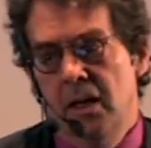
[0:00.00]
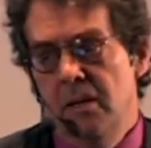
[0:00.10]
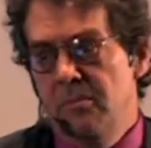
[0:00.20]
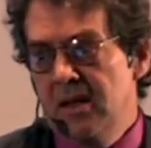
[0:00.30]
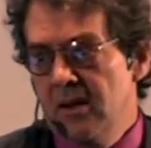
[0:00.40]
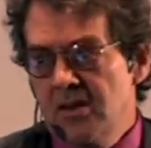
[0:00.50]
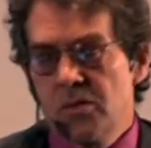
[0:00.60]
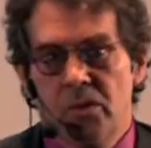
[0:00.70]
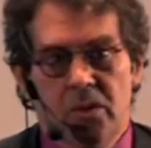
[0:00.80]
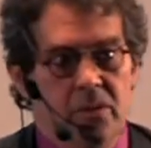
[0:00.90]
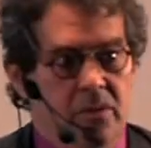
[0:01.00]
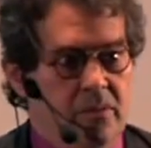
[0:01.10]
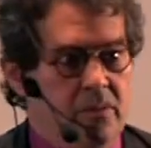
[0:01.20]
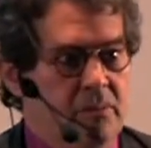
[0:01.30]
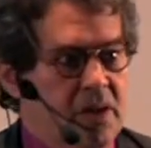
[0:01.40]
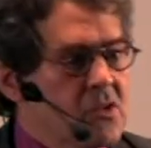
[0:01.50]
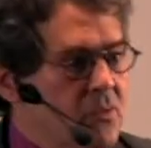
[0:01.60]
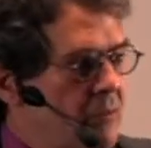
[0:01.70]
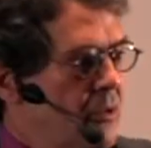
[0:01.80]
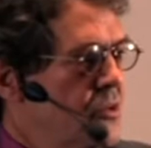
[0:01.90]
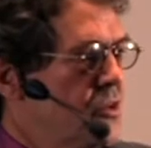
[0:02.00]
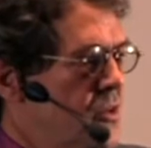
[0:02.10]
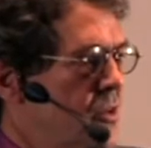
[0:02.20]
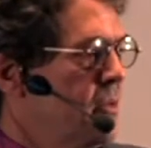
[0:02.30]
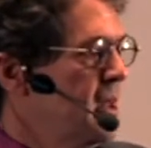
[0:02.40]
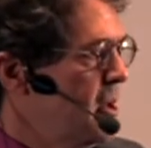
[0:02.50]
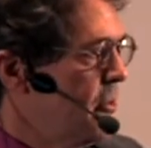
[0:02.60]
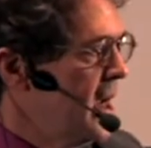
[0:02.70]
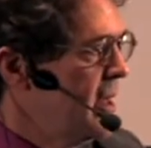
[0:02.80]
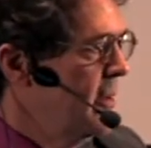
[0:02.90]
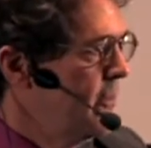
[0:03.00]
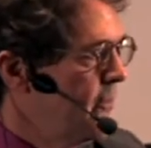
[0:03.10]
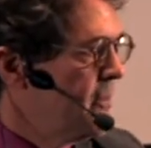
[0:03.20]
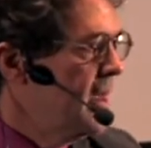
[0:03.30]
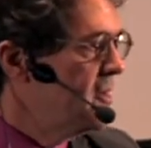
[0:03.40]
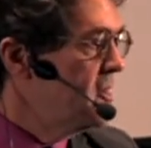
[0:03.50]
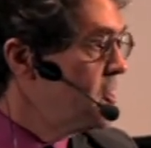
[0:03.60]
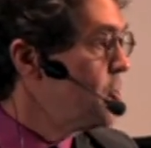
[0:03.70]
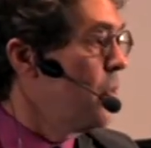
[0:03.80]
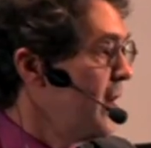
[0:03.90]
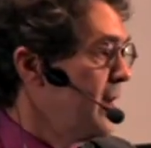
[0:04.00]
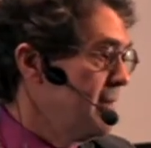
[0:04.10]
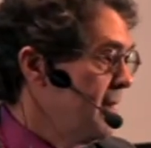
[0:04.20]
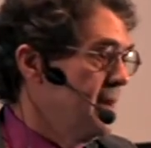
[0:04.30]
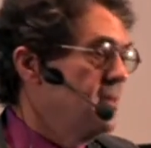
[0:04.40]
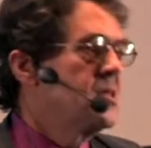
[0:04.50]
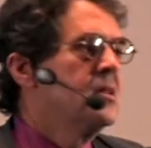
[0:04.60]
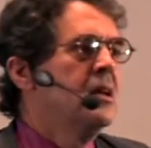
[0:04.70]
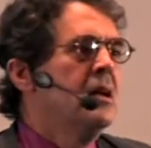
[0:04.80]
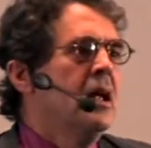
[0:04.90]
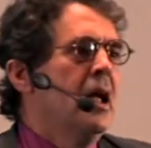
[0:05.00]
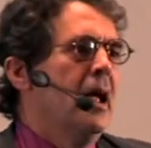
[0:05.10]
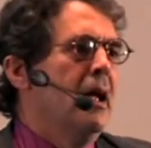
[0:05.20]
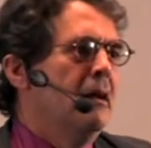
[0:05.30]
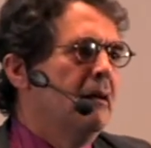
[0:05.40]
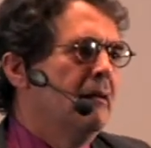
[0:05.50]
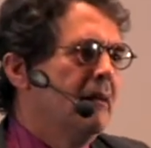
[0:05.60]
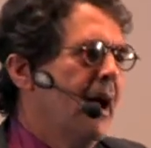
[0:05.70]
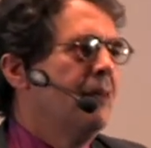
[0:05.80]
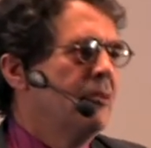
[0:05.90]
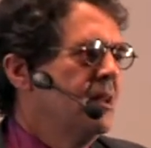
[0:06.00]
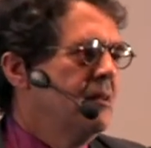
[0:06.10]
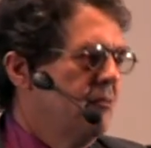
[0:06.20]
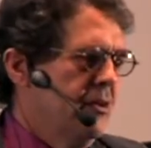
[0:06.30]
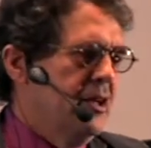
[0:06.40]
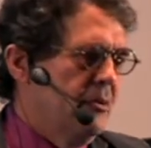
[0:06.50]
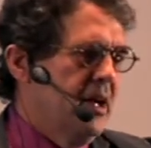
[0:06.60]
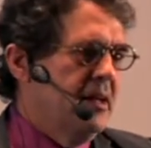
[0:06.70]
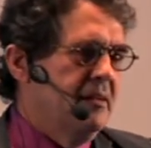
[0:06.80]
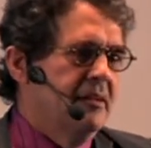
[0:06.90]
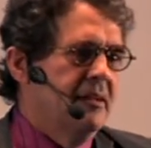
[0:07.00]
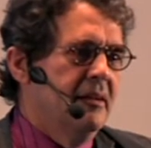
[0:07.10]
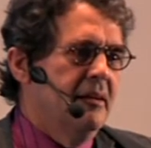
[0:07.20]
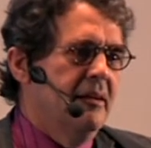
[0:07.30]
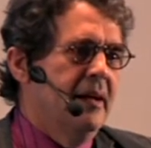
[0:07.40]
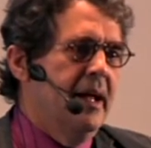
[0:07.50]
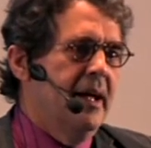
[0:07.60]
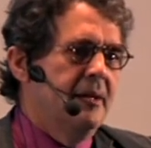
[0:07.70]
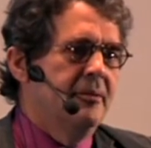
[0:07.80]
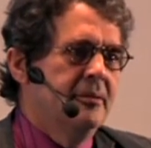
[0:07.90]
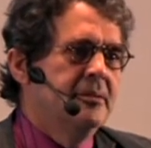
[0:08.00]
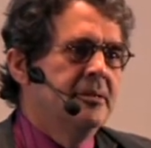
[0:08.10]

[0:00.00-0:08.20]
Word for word: And because we're because revolutions are really great at destroying things and not really very great uh, at